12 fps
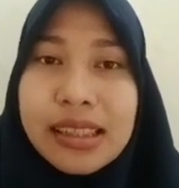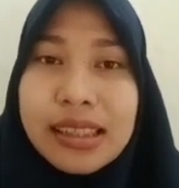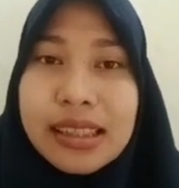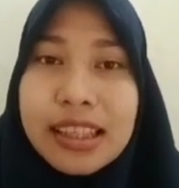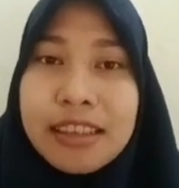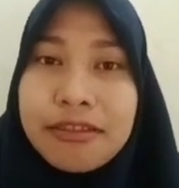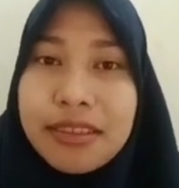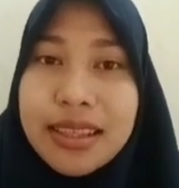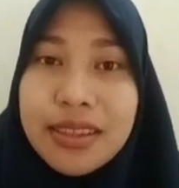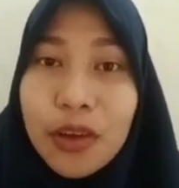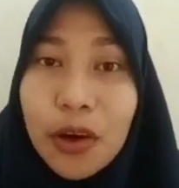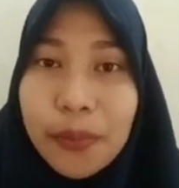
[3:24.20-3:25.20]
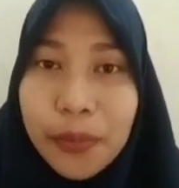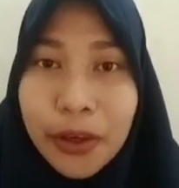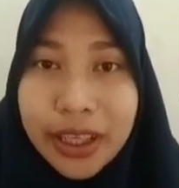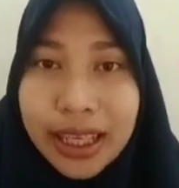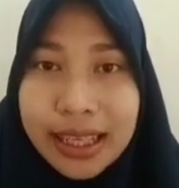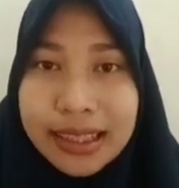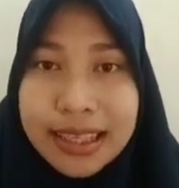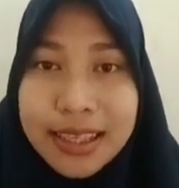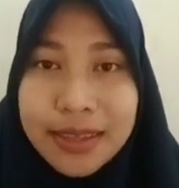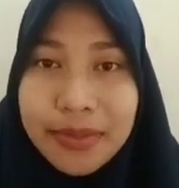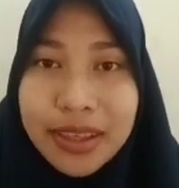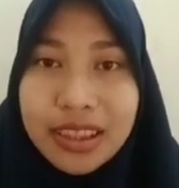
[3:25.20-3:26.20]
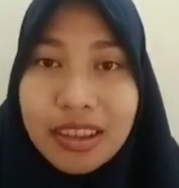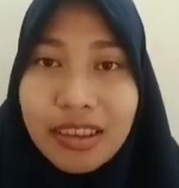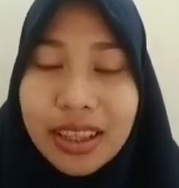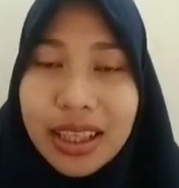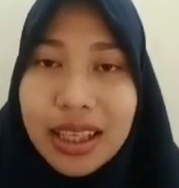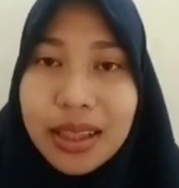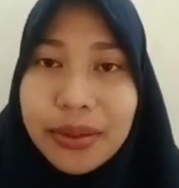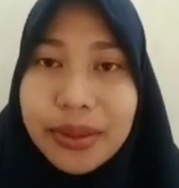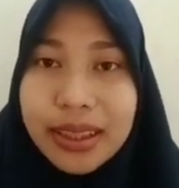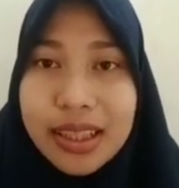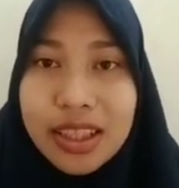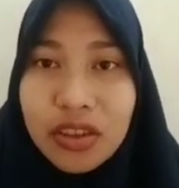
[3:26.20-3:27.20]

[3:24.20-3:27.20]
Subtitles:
The first component is material with